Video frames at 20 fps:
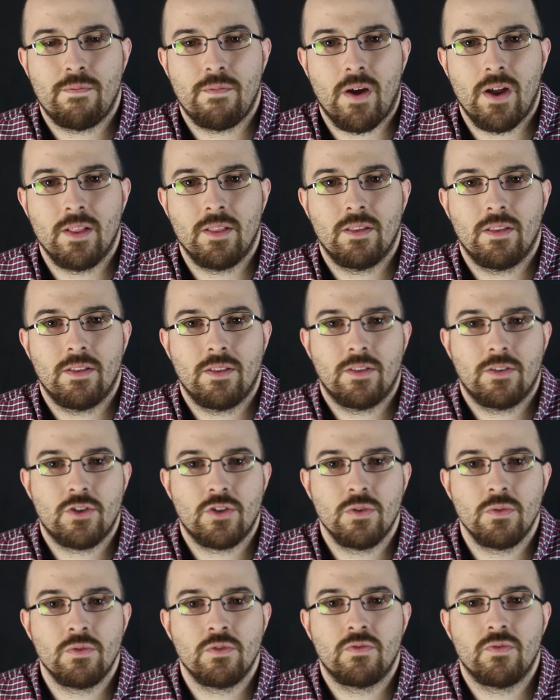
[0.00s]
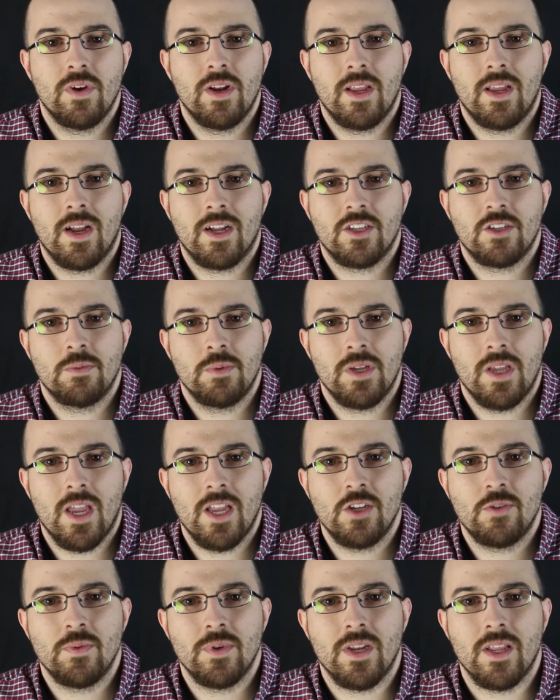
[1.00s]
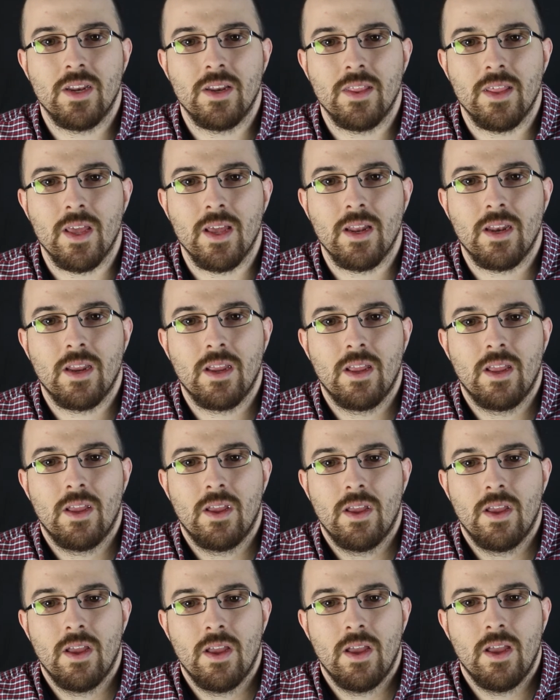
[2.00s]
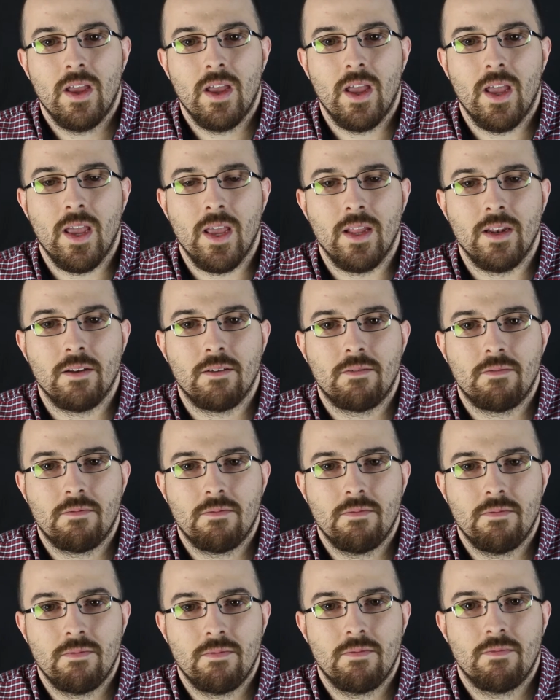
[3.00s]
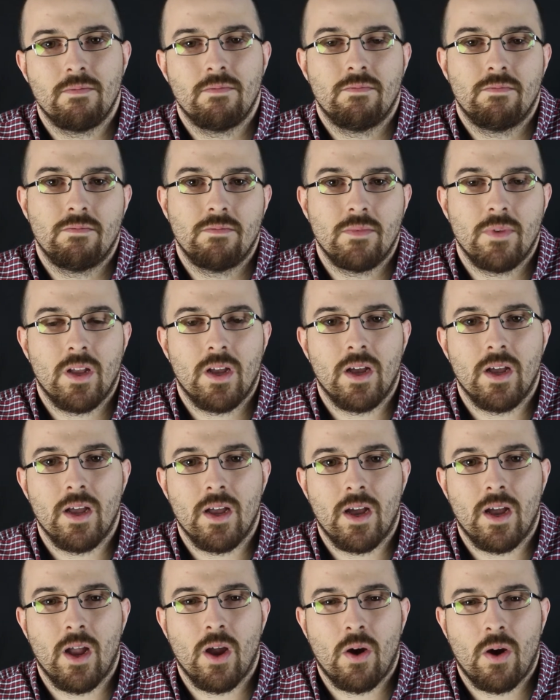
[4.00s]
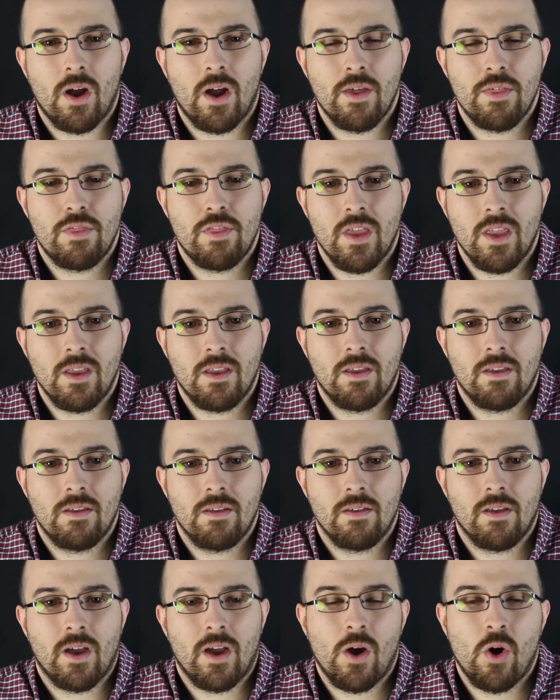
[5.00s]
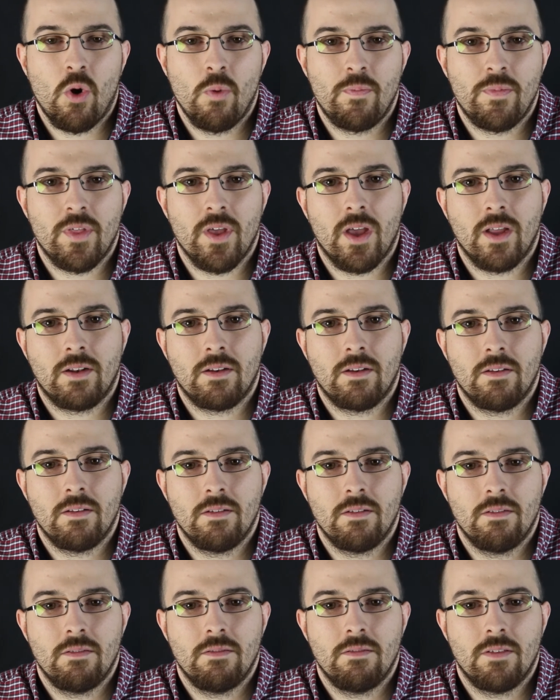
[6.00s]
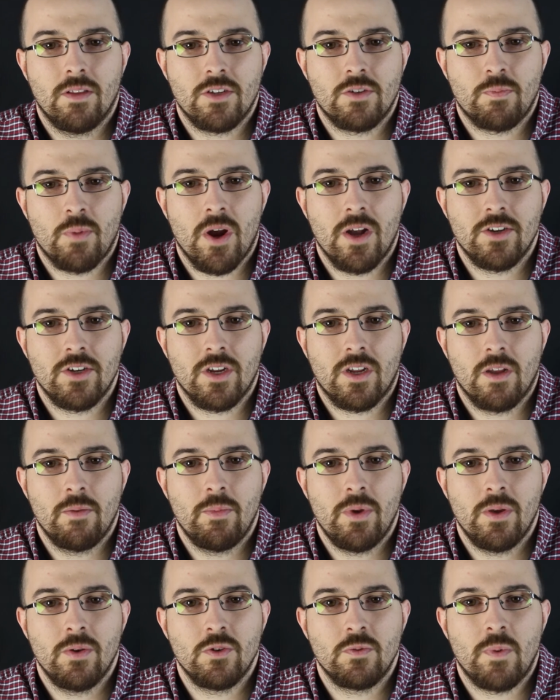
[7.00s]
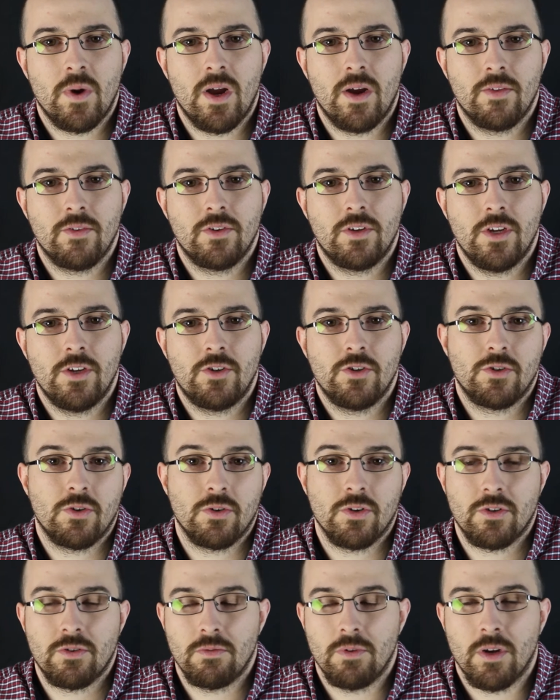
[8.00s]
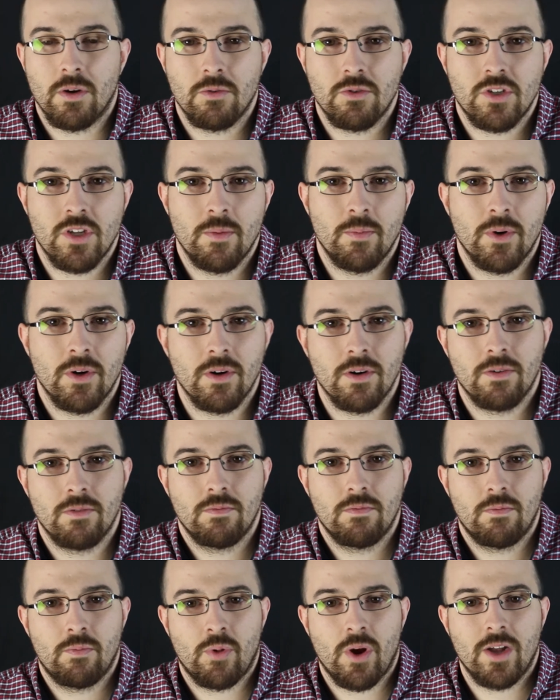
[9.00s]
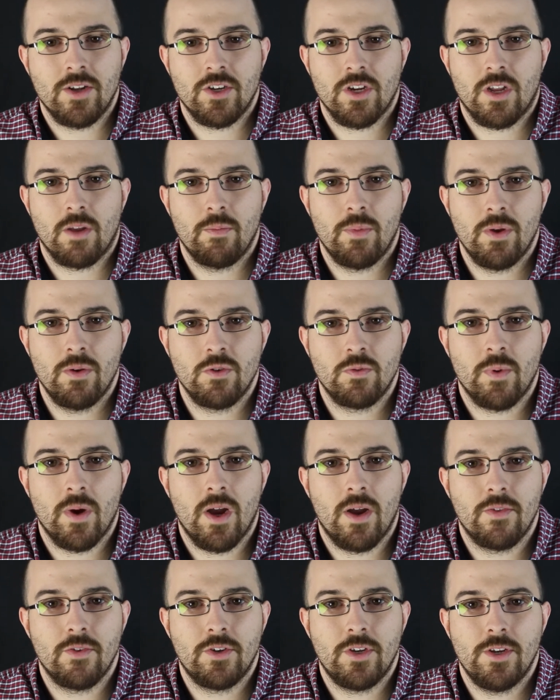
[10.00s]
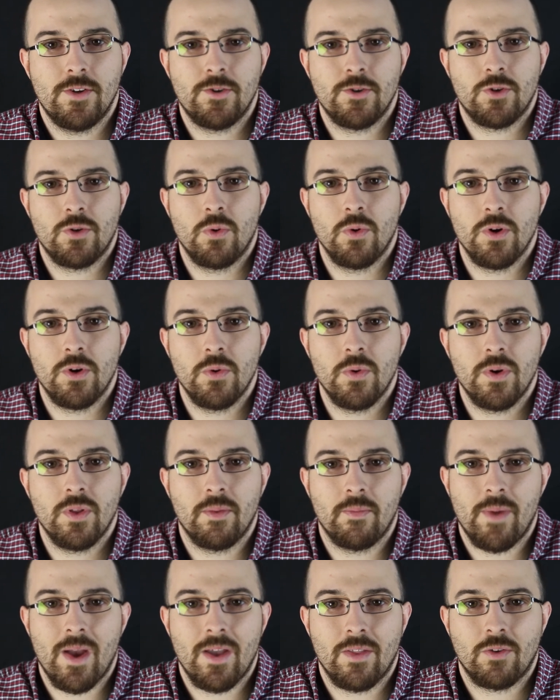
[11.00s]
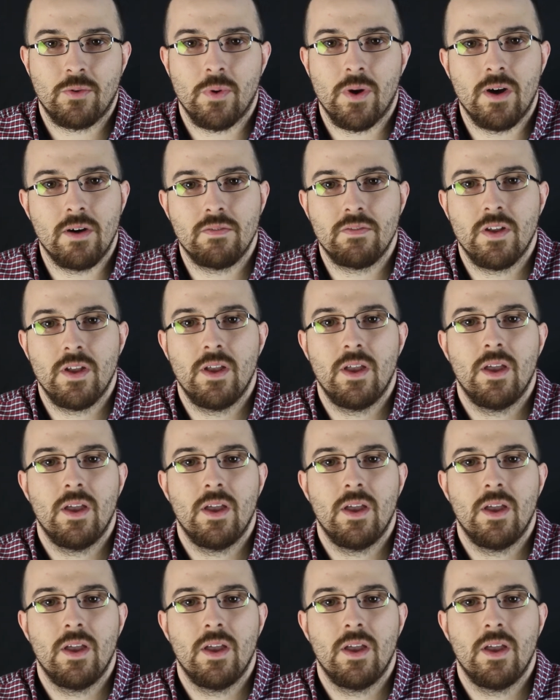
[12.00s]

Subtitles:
find the students really got some engagement out of that. And I hope that this project can be used by other teachers, or similar project can be used by other teachers who are doing the Math 12